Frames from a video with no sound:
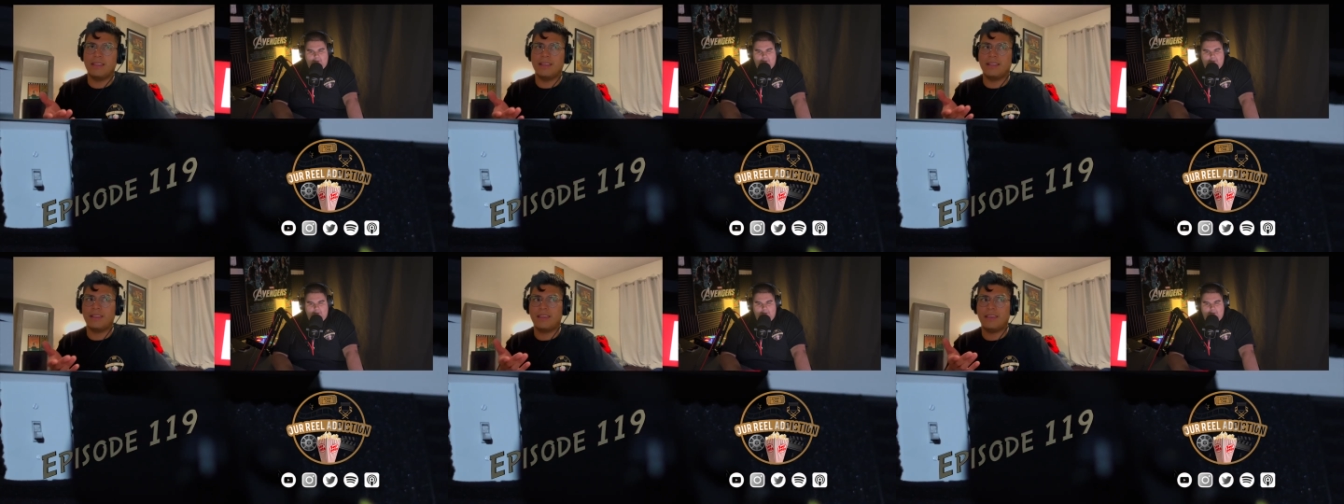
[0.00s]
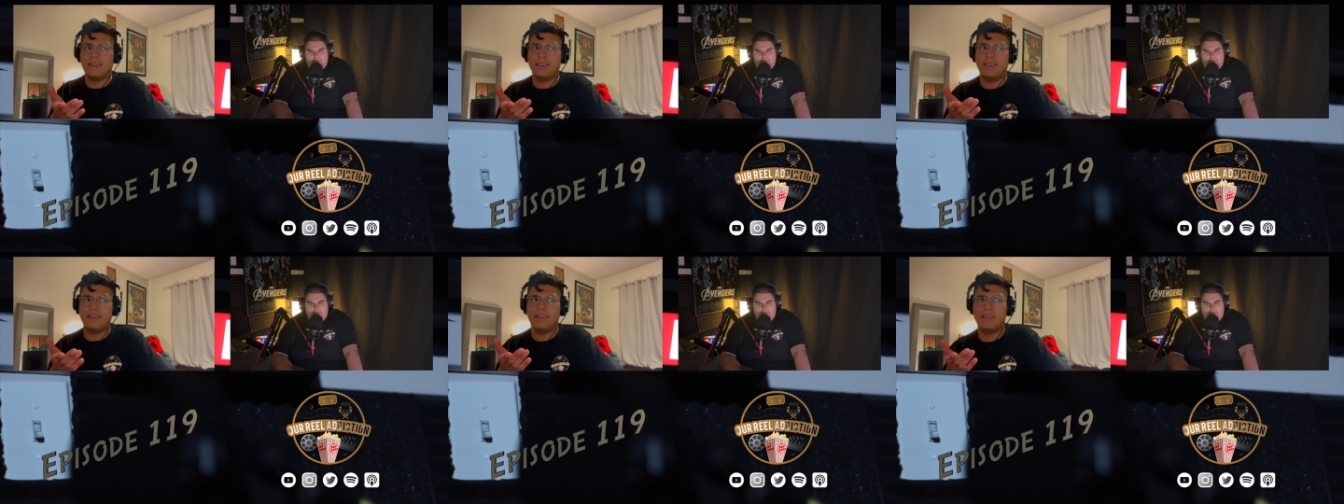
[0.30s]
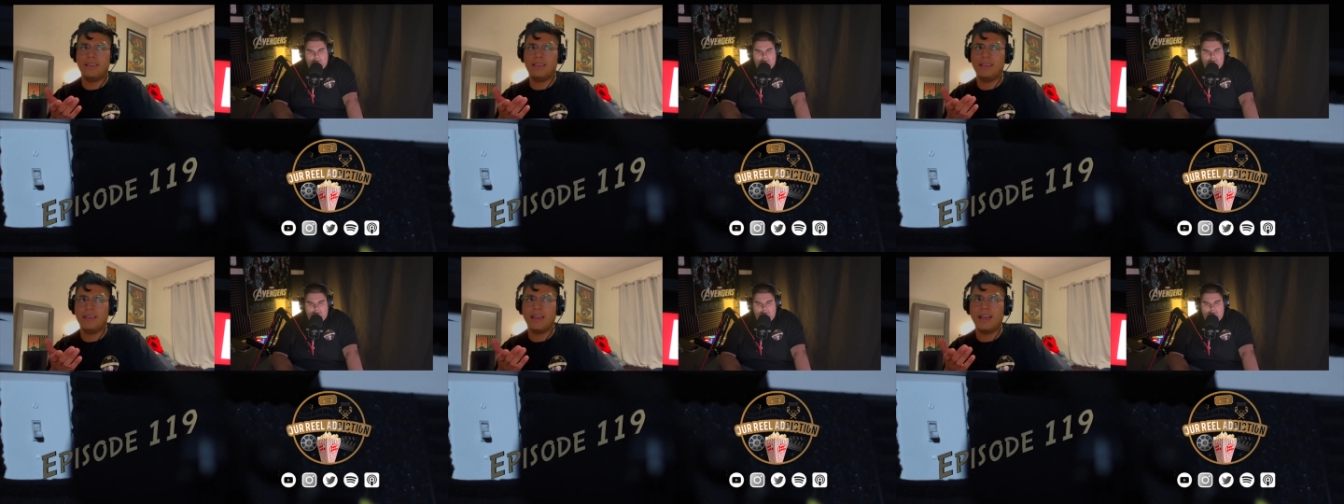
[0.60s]
that
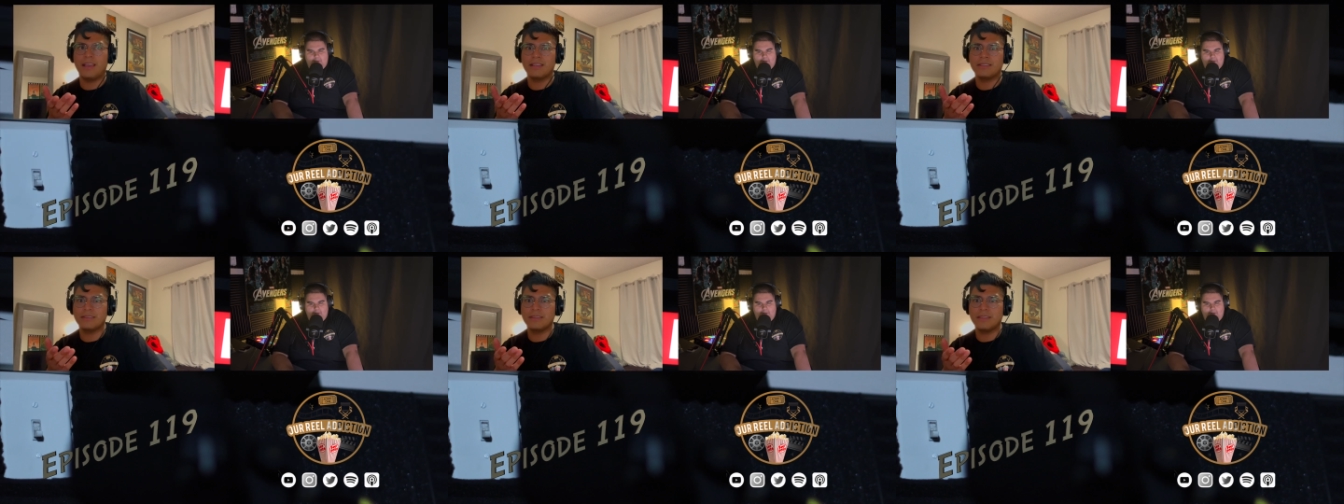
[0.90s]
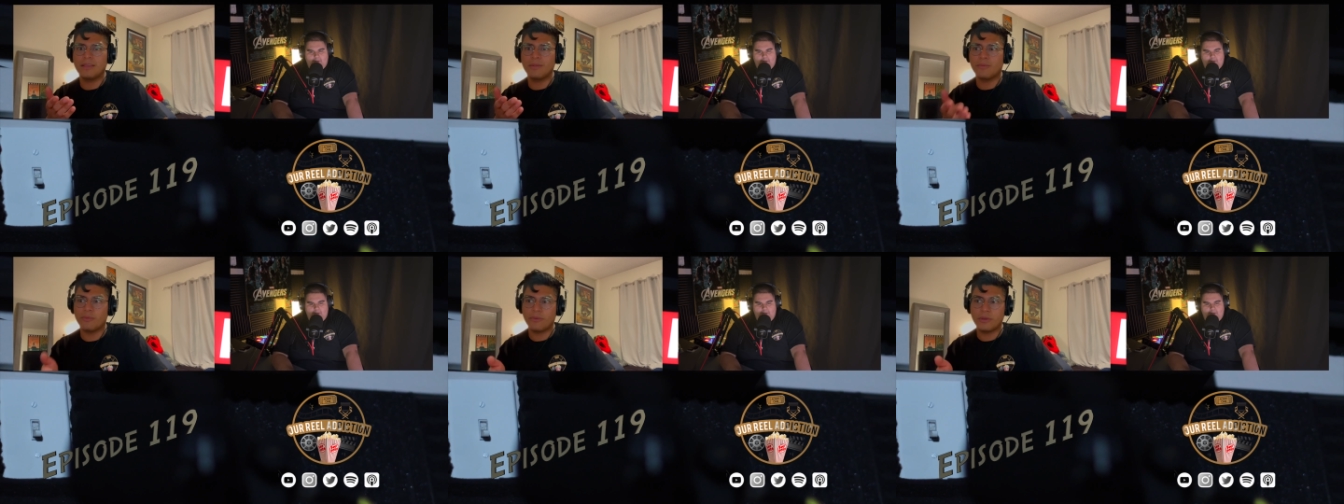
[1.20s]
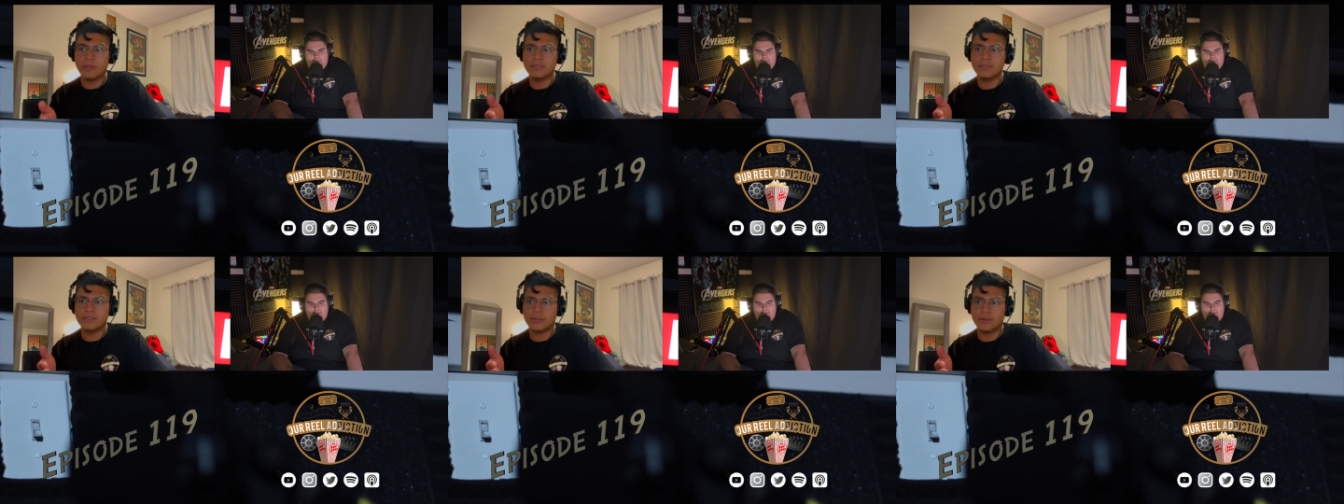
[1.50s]
he actually
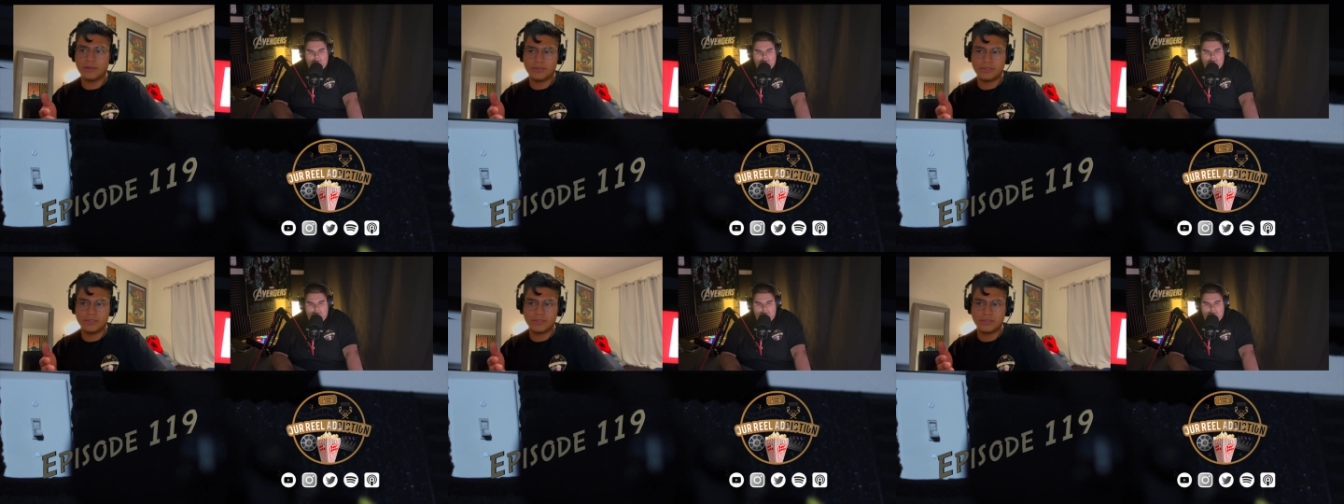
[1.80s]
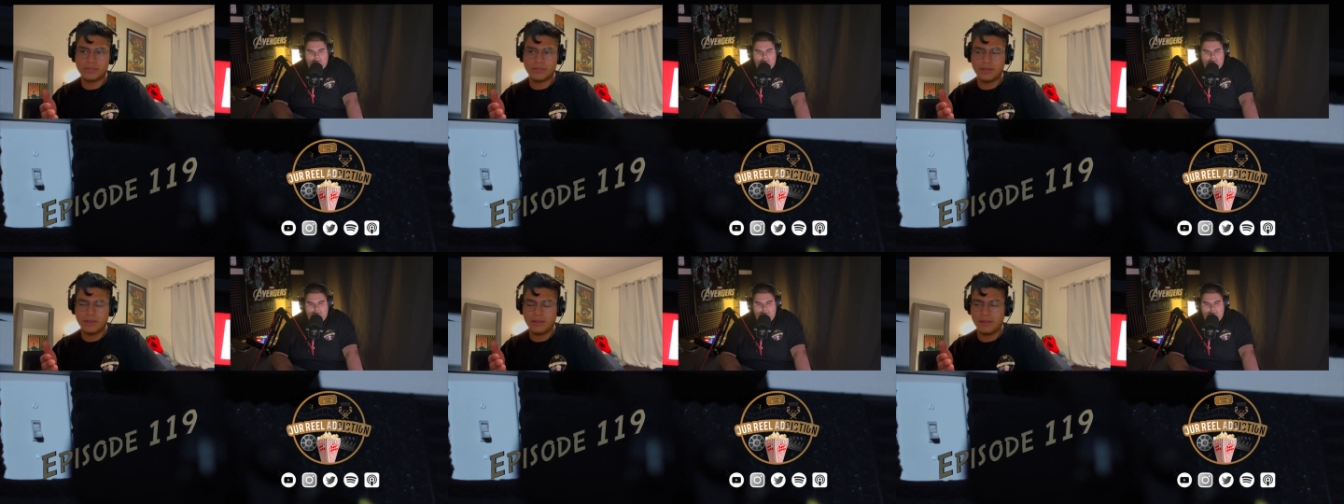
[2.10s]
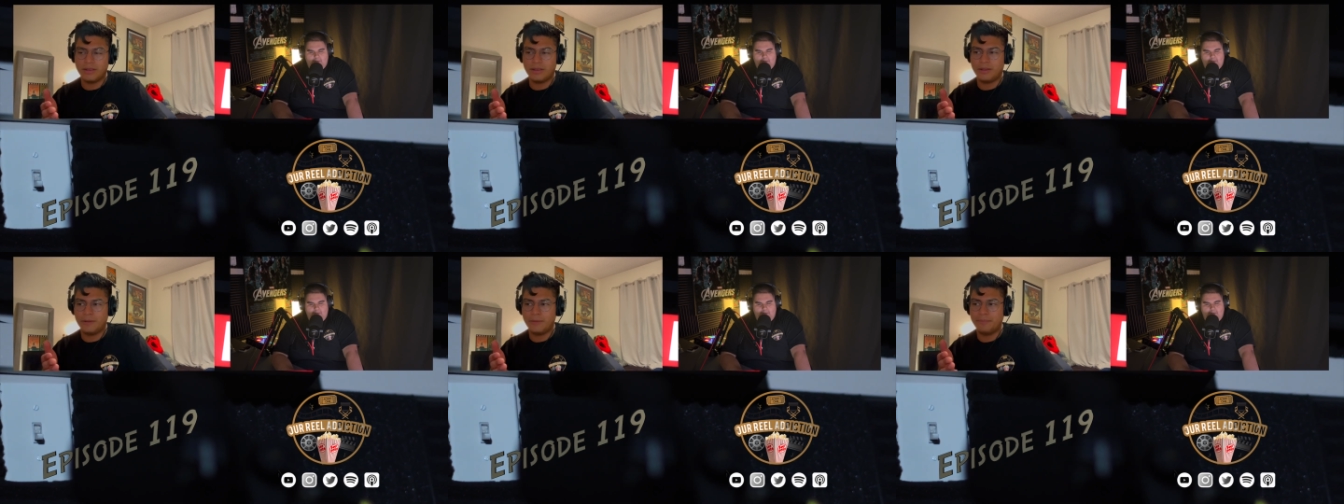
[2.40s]
researched
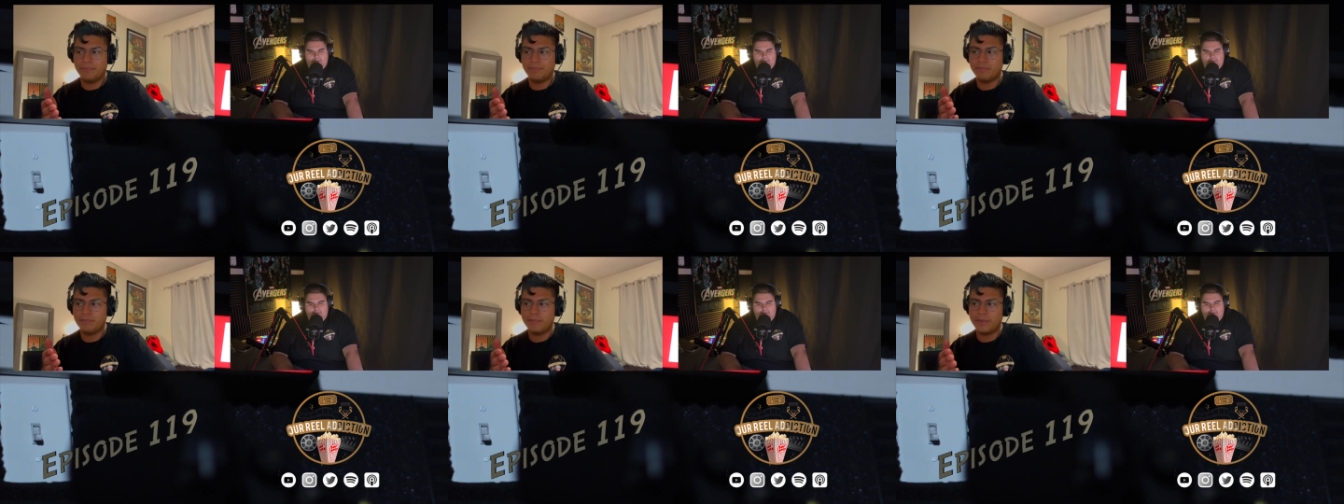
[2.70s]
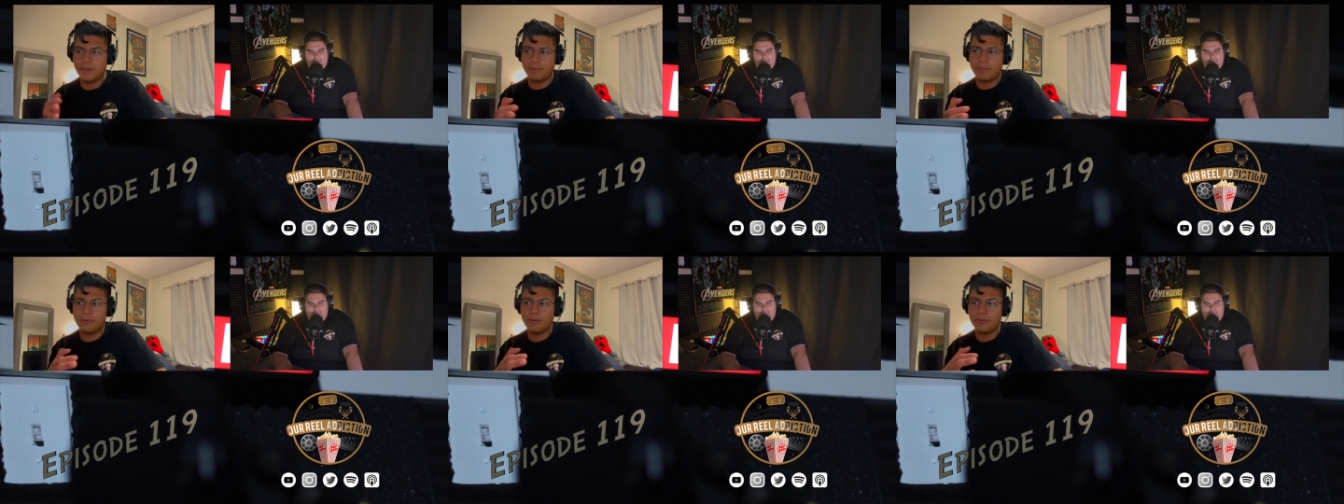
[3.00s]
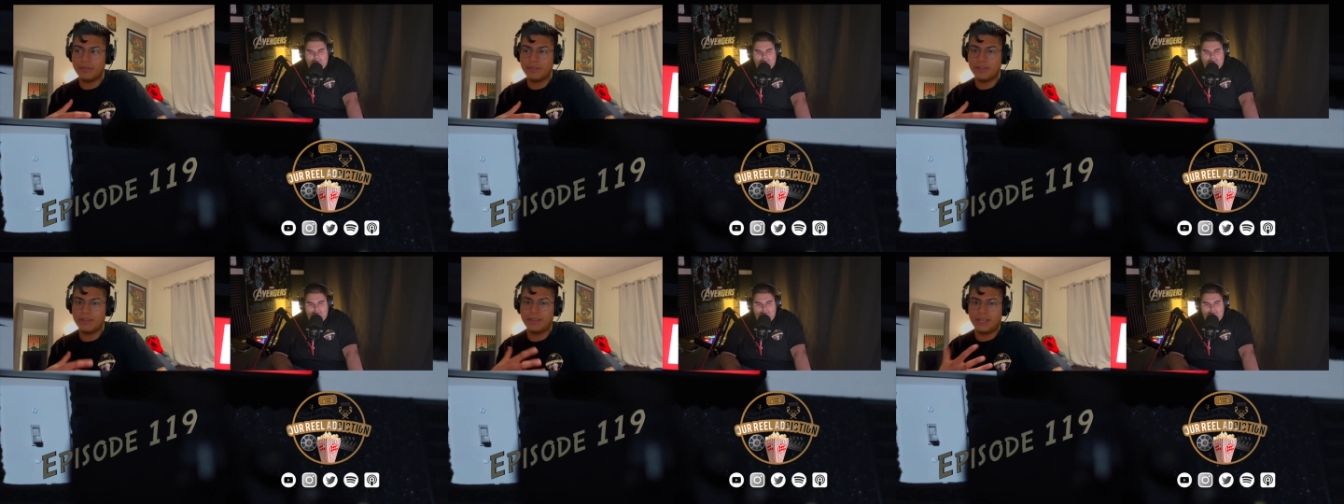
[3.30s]
people
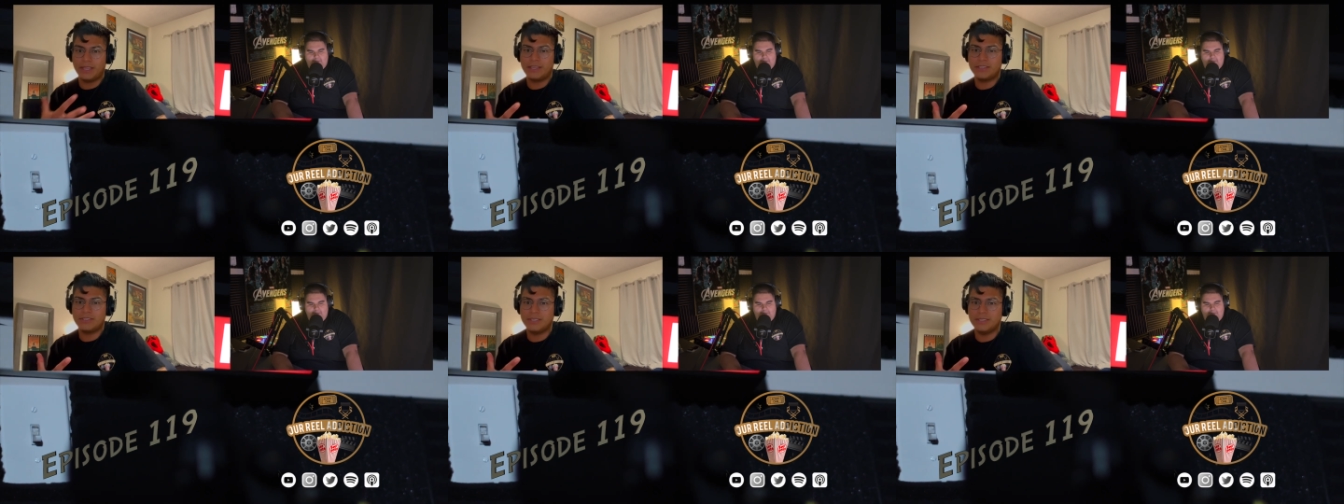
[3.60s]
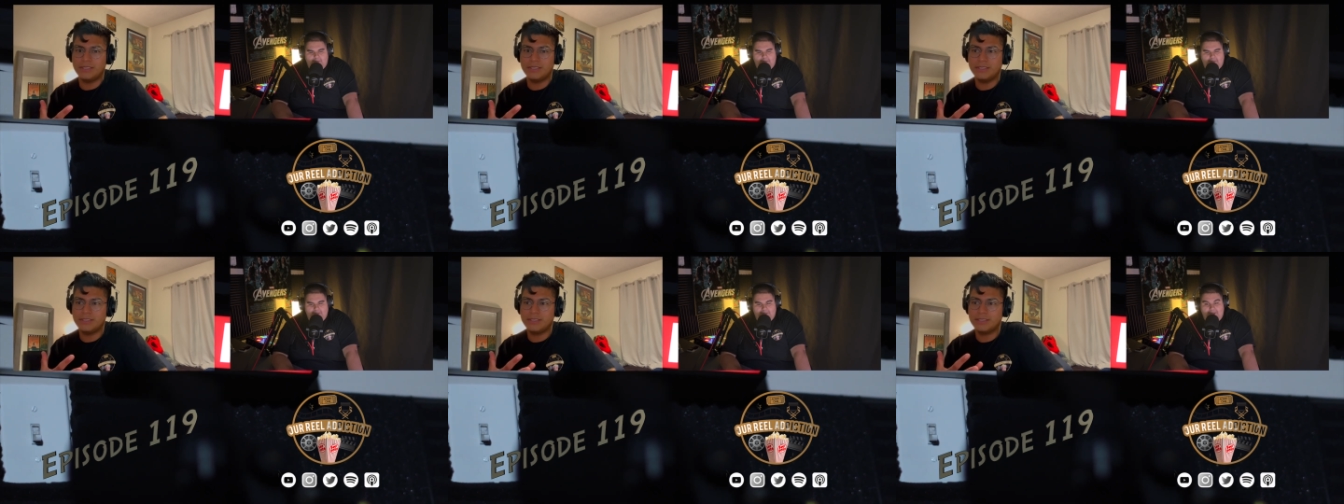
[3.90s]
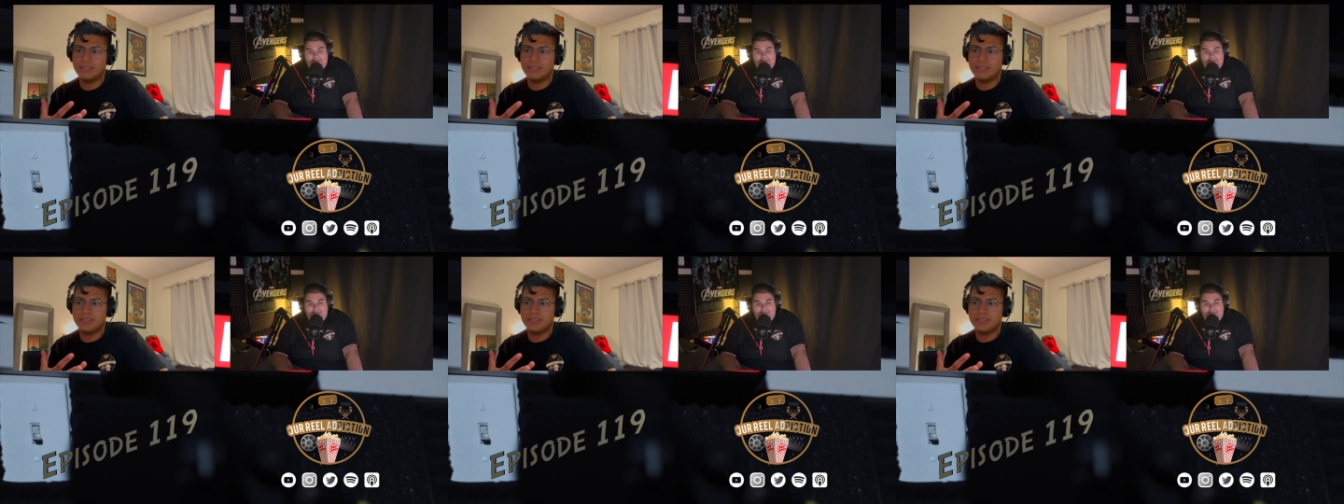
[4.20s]
with addictions